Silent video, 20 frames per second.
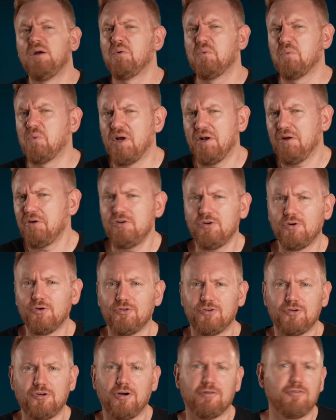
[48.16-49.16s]
when are you
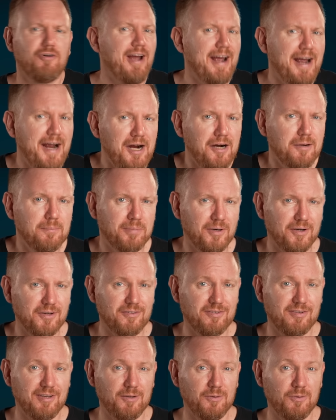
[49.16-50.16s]
going to cover
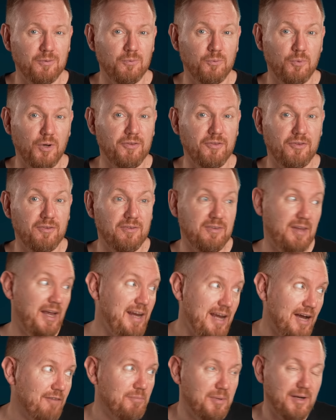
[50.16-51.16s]
Airbus and what
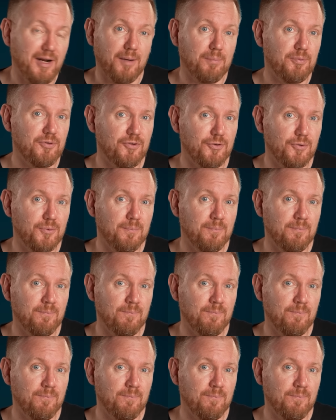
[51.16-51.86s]
they have been up to?